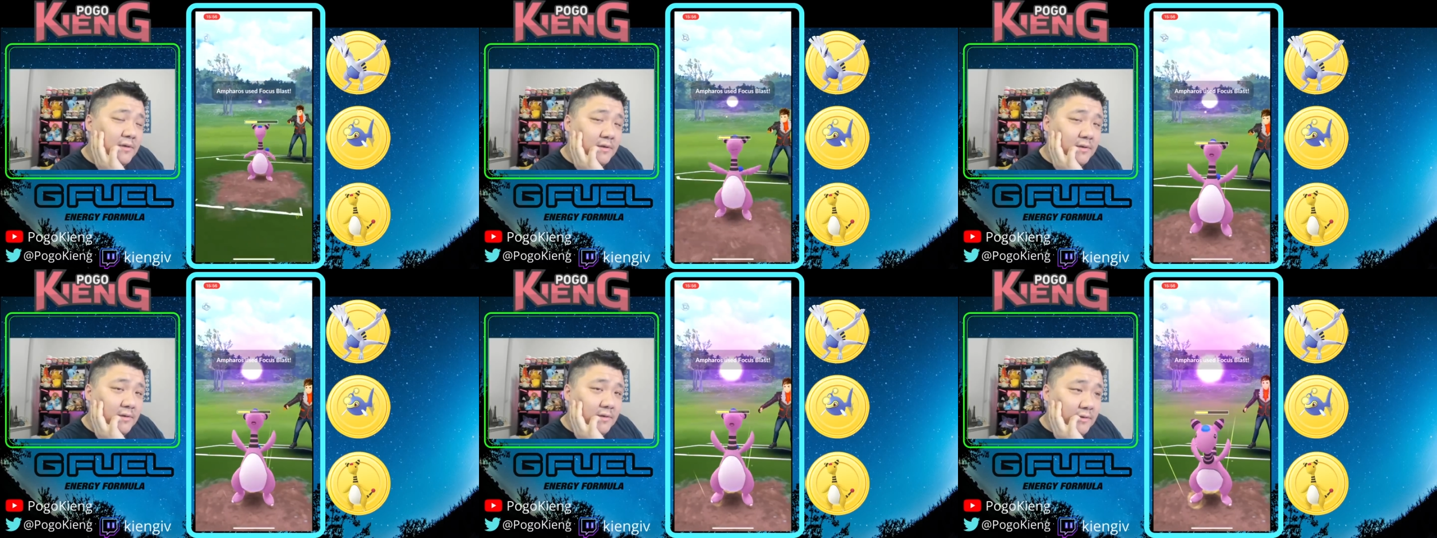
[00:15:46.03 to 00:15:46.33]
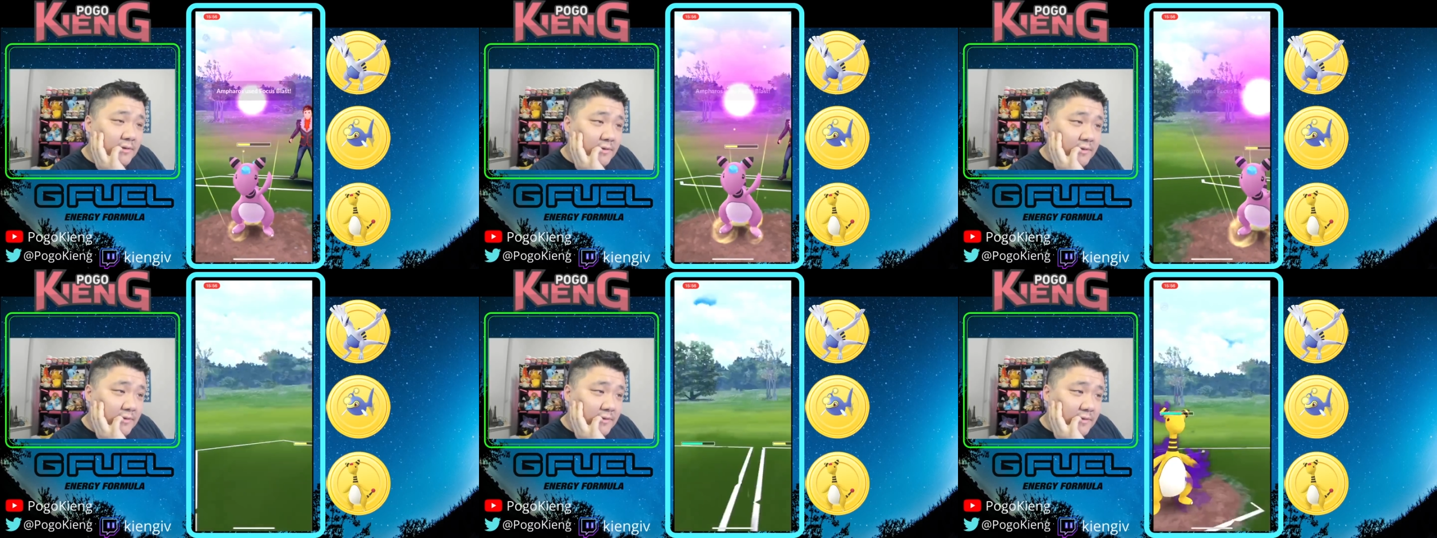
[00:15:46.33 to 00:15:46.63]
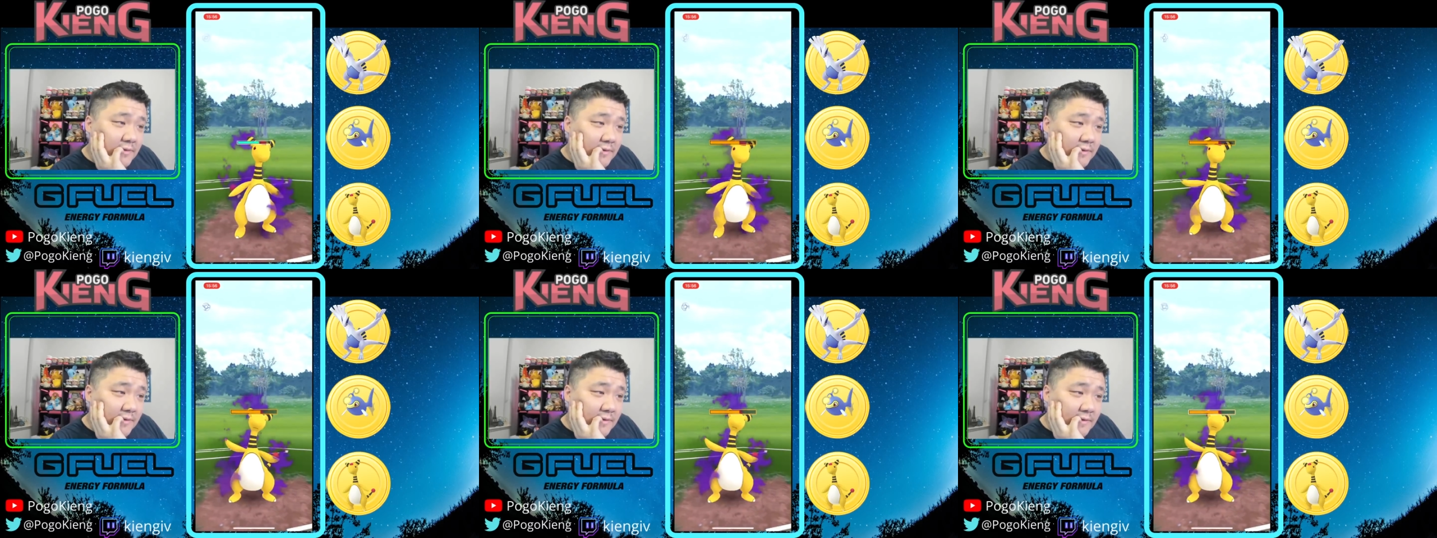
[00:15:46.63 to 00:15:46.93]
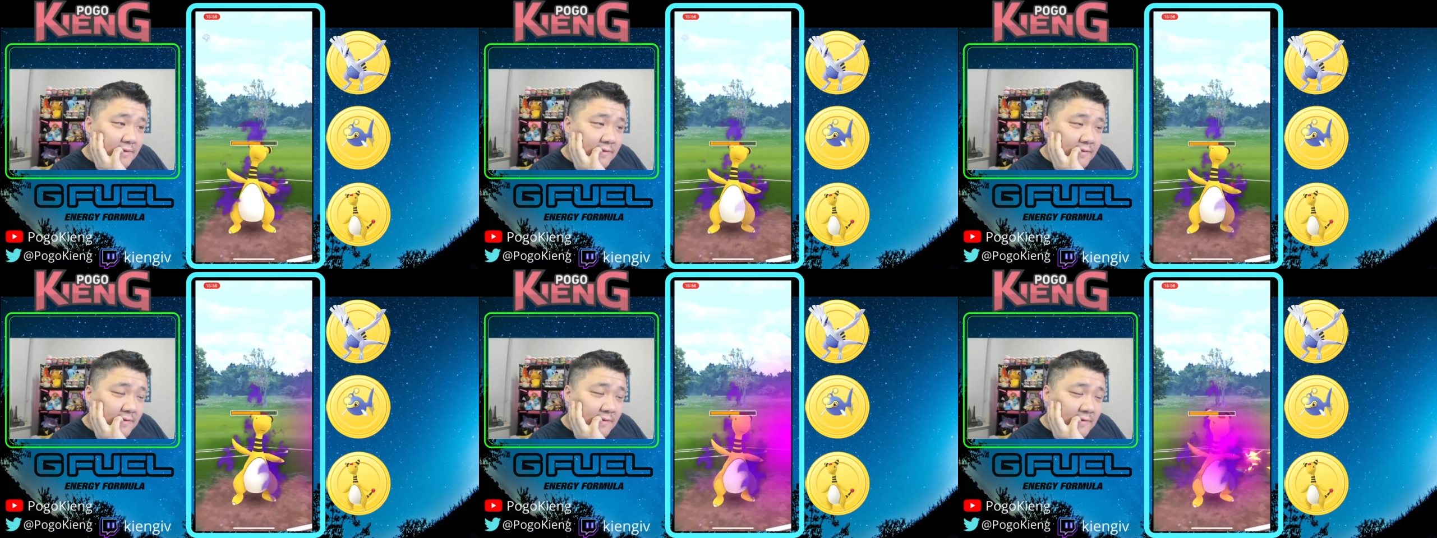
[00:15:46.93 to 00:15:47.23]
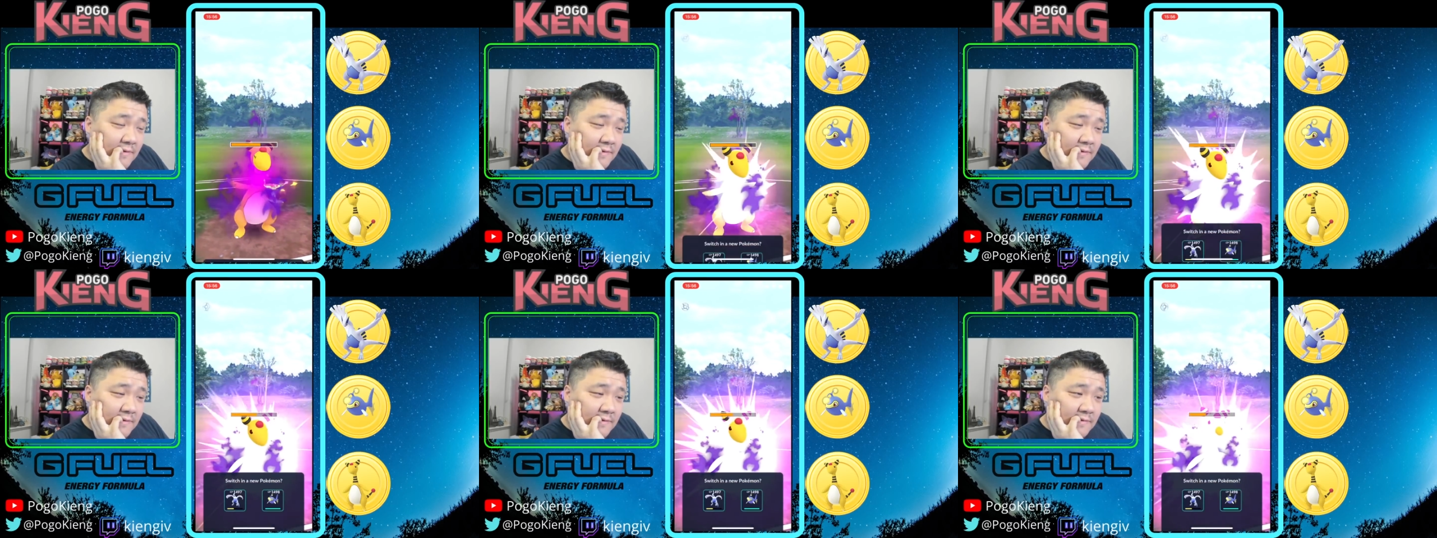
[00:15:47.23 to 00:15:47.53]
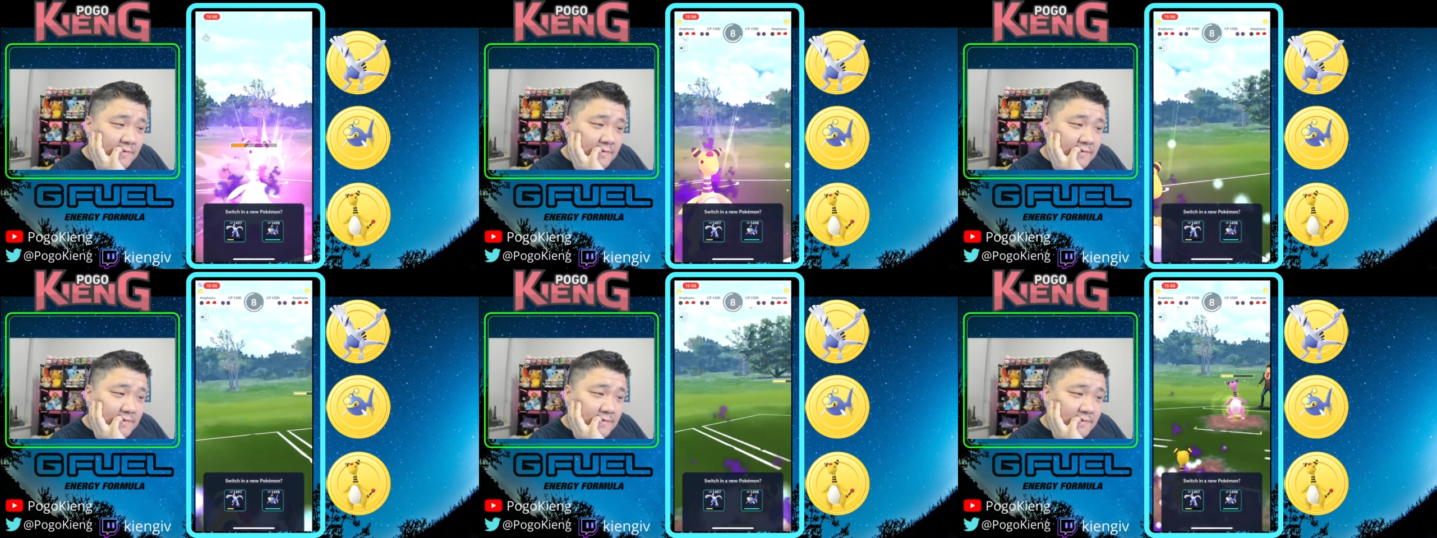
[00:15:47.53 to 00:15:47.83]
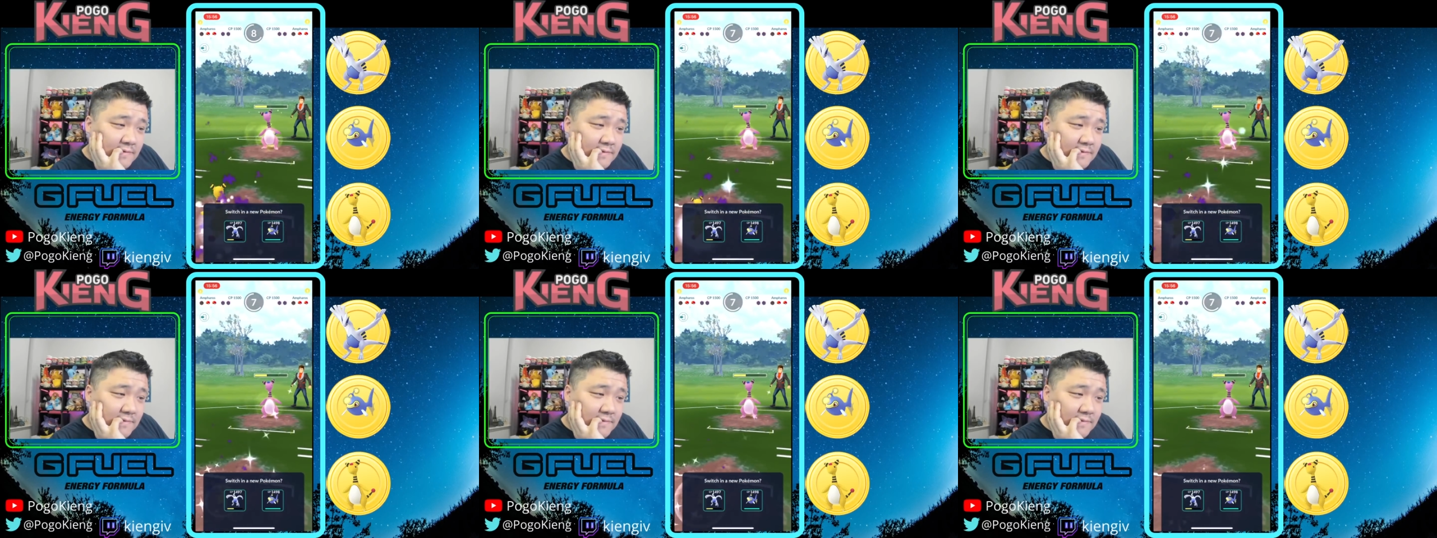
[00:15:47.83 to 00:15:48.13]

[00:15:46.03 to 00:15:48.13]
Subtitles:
No one is speaking in this clip.